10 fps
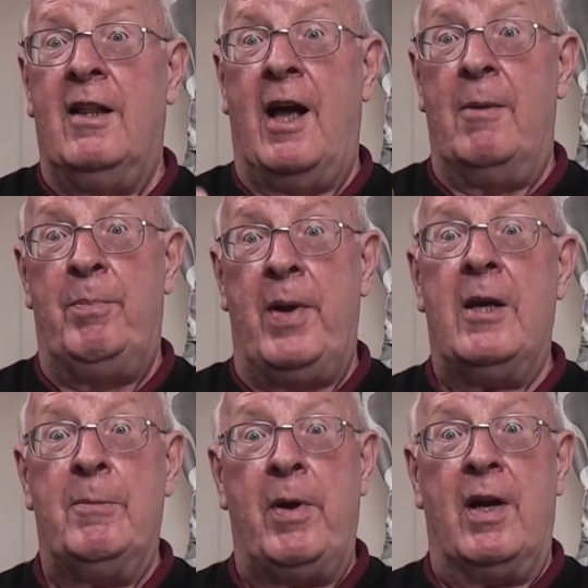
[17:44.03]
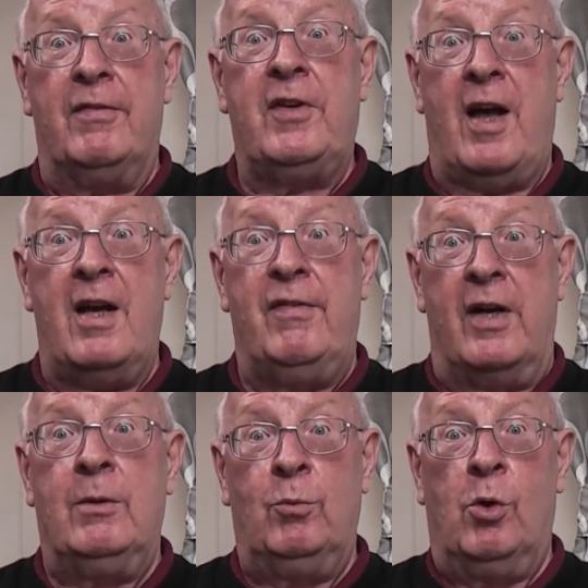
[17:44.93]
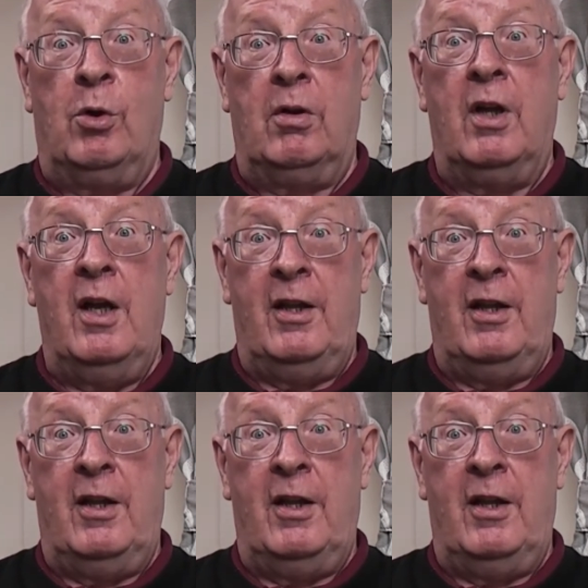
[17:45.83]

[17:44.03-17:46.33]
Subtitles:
that bare bit of caravan wall